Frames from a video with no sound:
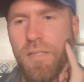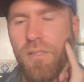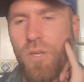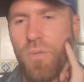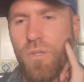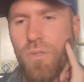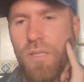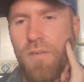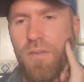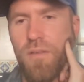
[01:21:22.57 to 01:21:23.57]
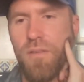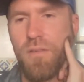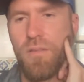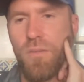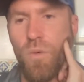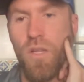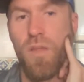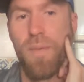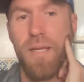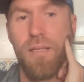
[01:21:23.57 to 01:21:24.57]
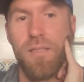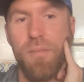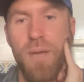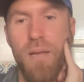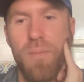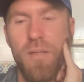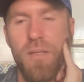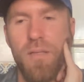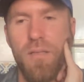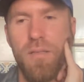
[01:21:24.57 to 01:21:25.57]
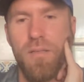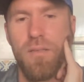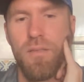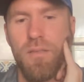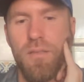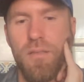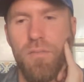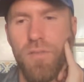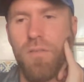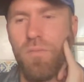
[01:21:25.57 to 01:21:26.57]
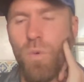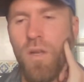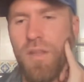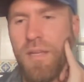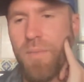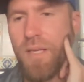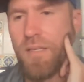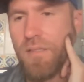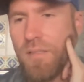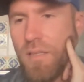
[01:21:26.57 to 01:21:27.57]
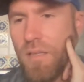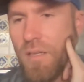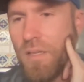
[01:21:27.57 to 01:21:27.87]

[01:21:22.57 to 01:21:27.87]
Is 227. One of the biggest, in my opinion. One of the biggest.